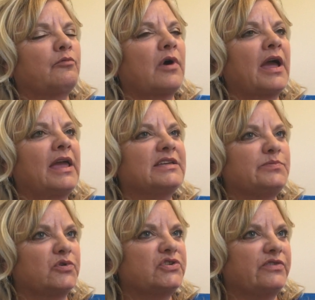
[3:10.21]
is
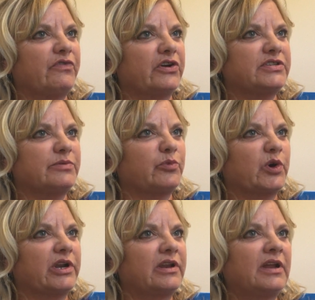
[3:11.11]
perseverance
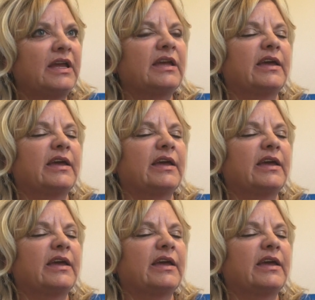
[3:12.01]
important